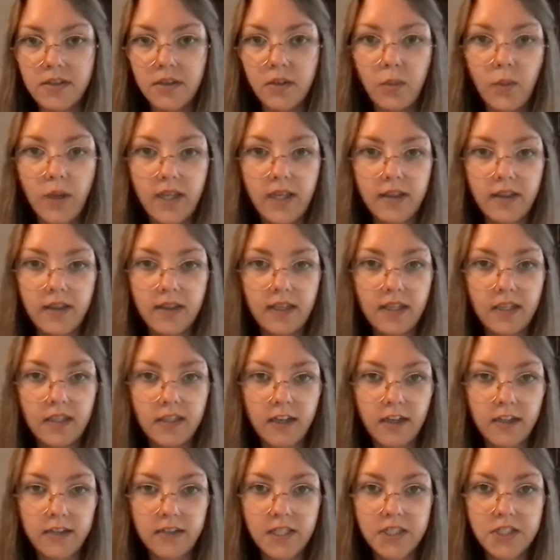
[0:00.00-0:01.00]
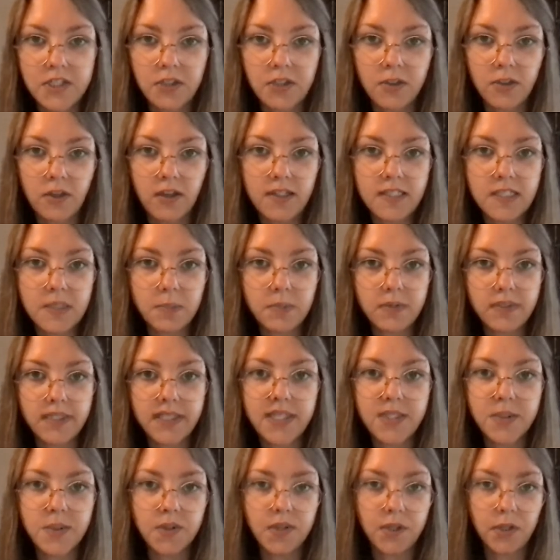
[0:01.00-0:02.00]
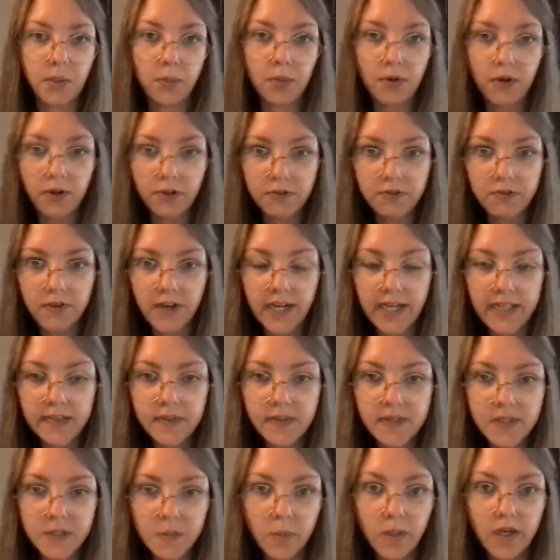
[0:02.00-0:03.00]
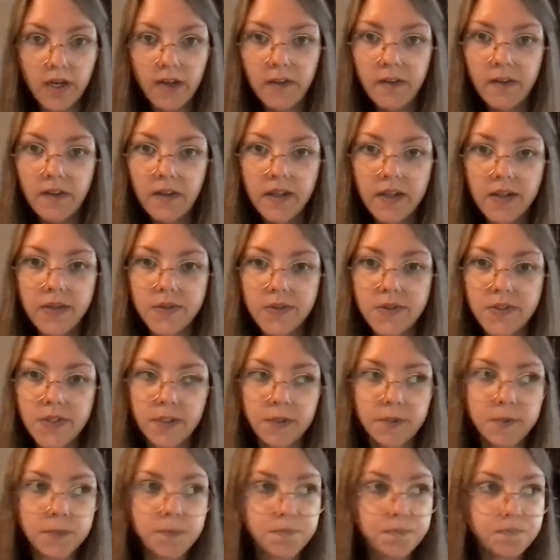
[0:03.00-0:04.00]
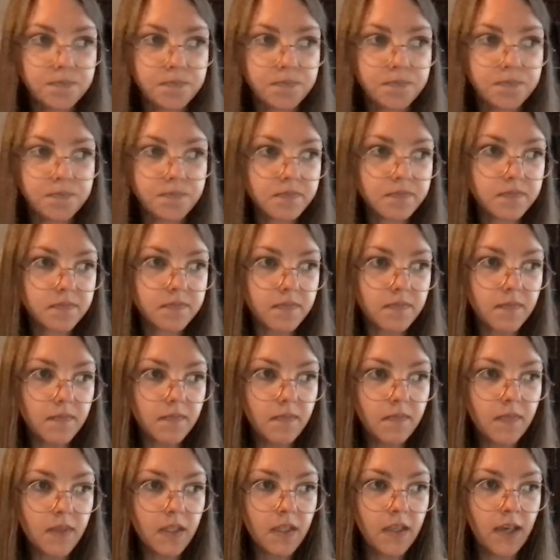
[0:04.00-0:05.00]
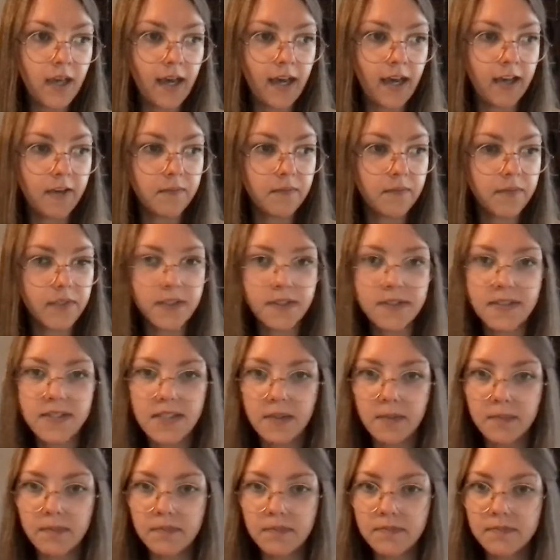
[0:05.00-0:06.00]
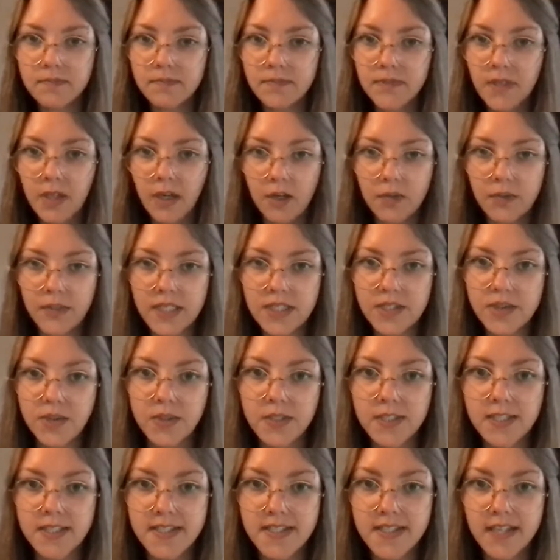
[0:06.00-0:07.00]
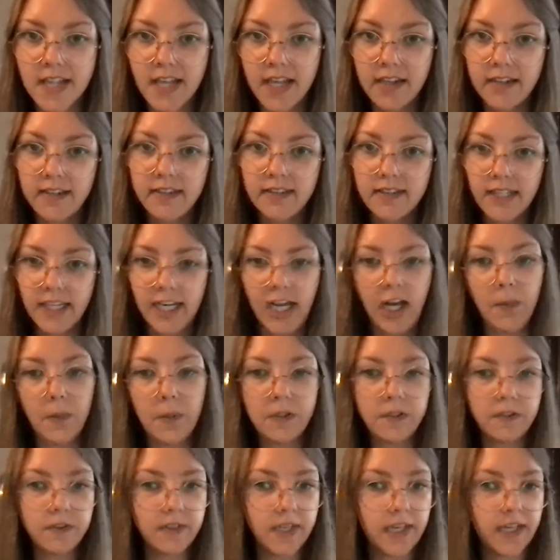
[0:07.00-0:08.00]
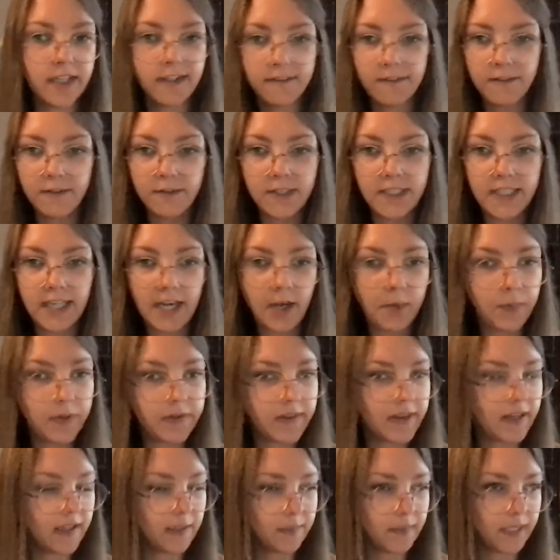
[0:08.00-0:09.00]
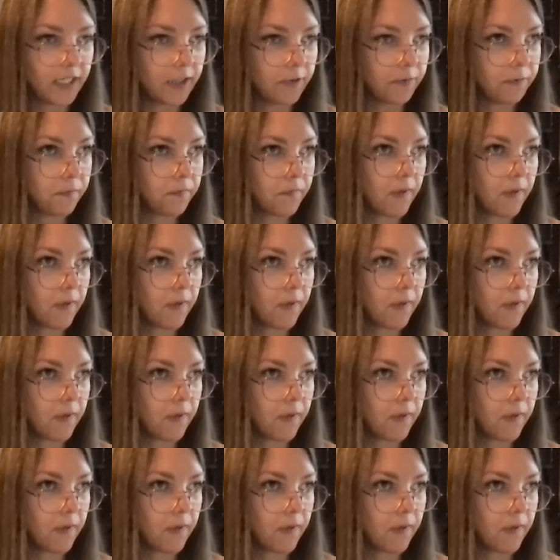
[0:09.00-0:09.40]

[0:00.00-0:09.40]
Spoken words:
the way that the incarnation cross plays with her profile as well. So there are resources that can help you do that. If you need help with that, let me know.